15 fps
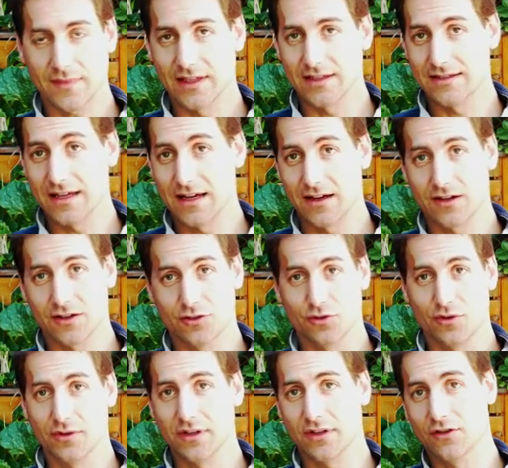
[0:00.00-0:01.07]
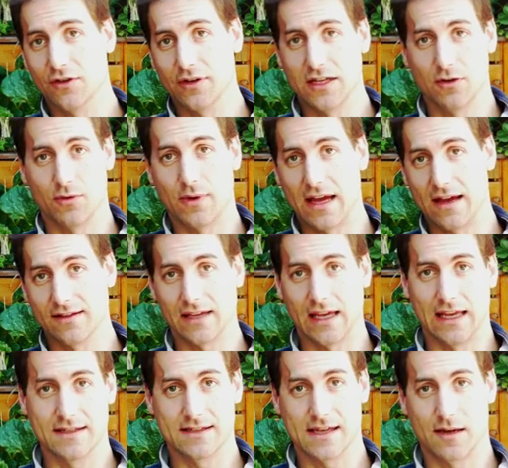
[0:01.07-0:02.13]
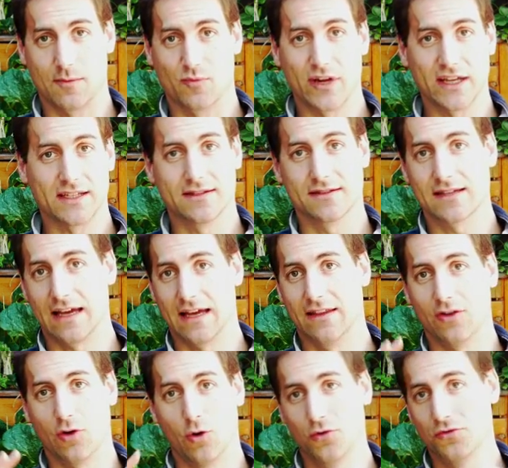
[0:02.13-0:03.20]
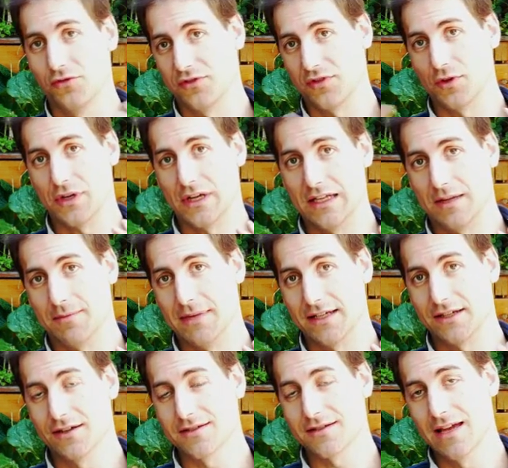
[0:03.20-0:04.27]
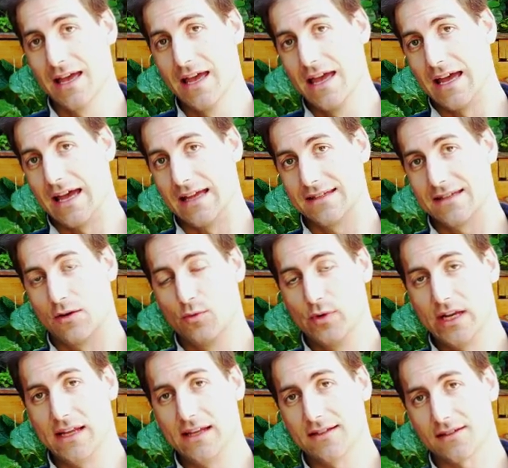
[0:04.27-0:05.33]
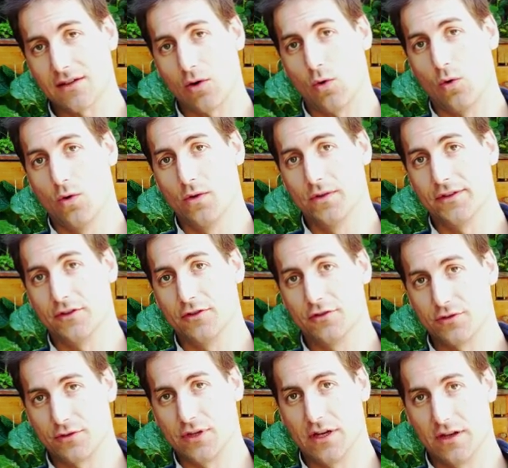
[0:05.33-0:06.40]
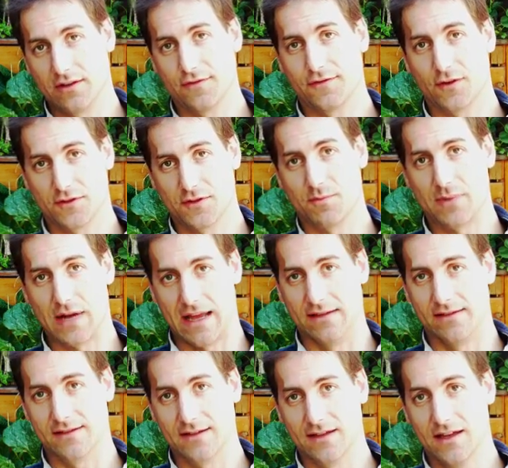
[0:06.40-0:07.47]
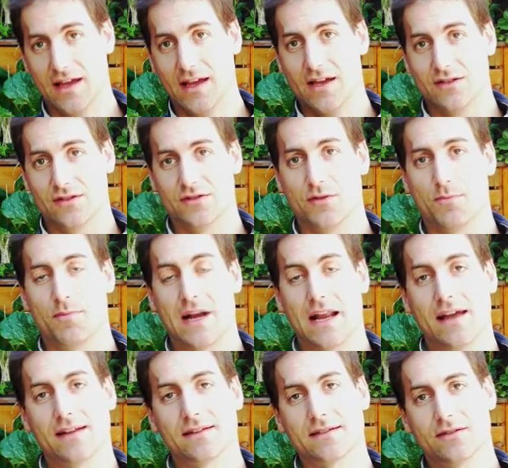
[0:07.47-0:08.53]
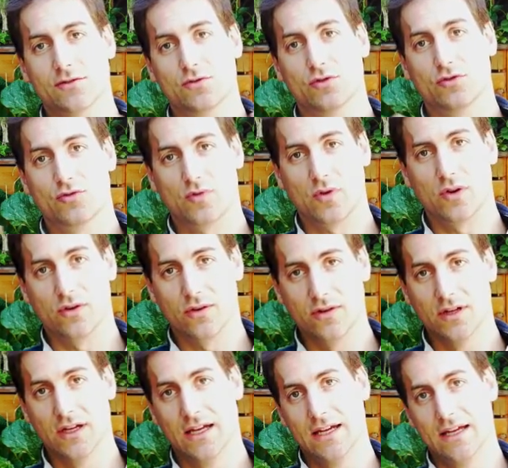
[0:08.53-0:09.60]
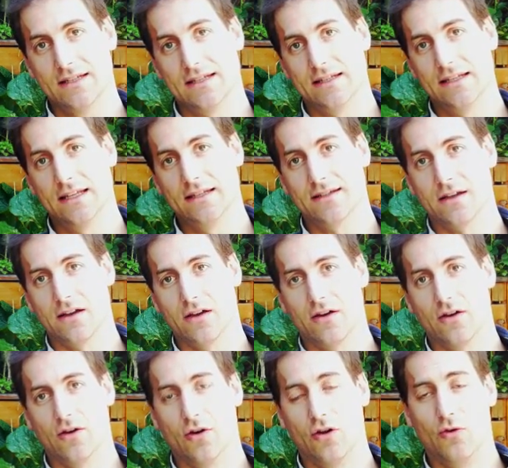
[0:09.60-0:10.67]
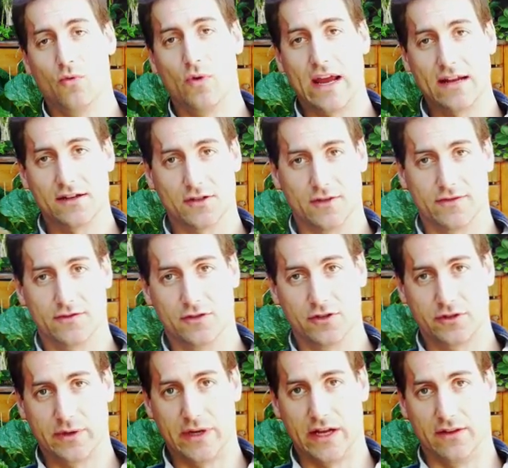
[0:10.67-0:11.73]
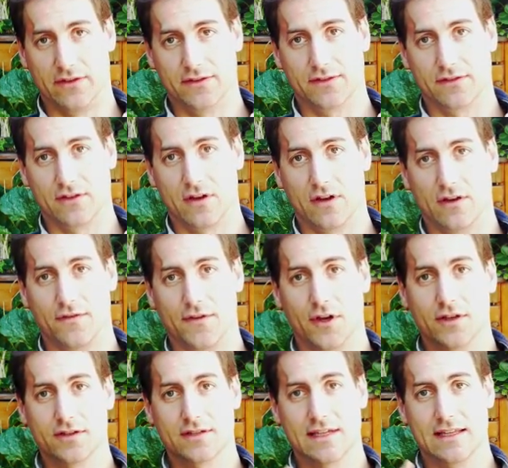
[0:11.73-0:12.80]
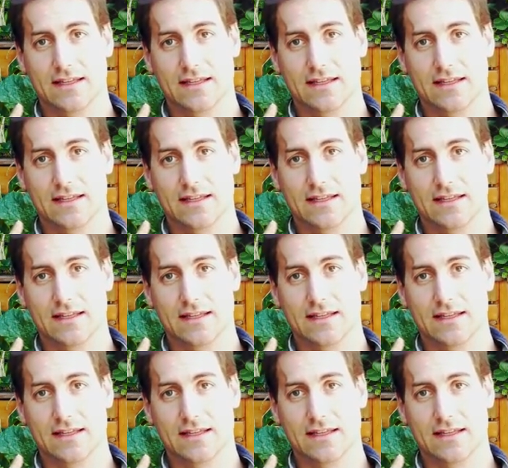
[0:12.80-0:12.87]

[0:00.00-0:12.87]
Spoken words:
they are going around and they are breaking down all those organic matters and they release all the nutrients for the plant. So the plants, to grow, they need a range of nutrients. First, they